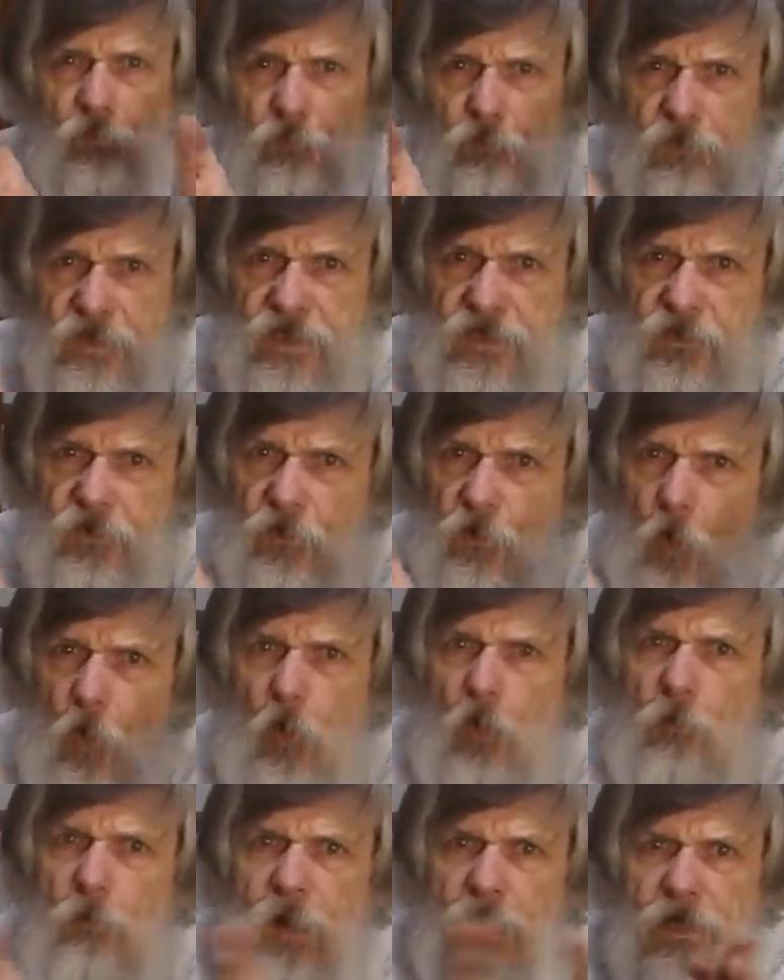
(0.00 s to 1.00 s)
a reader
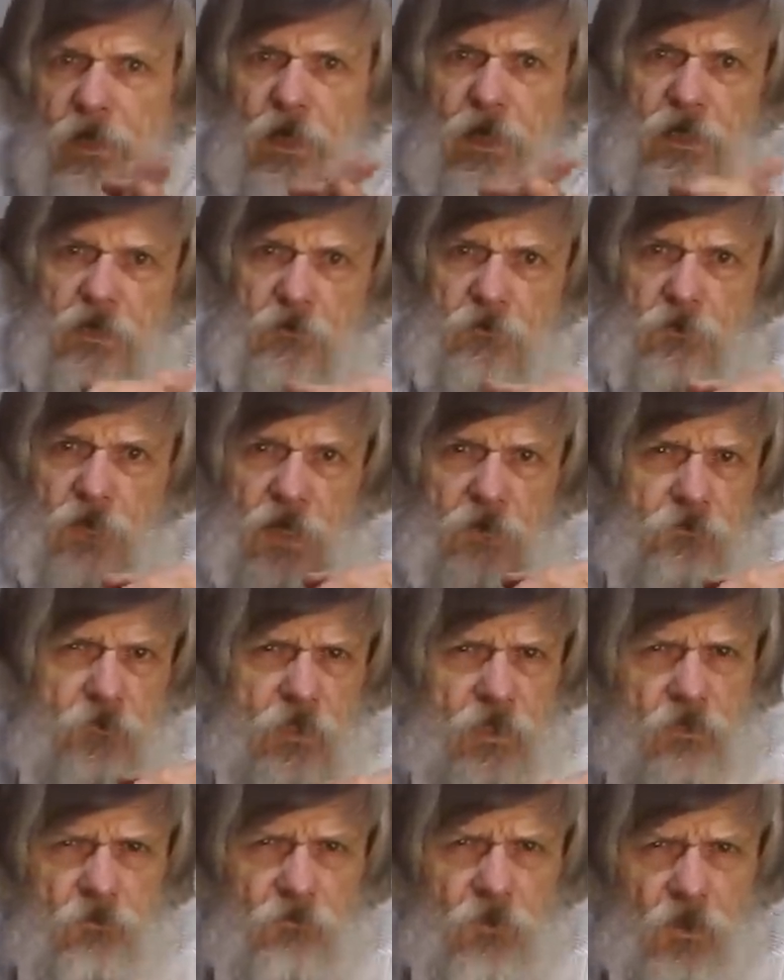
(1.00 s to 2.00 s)
all my life, and I have to
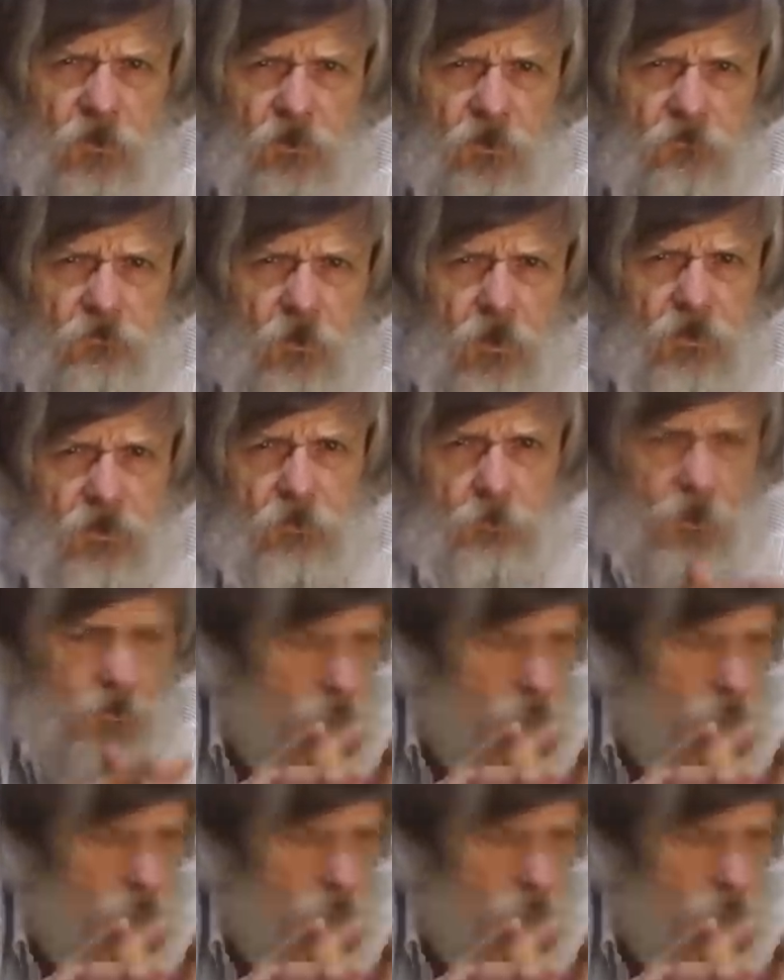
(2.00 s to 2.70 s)
confess I find it a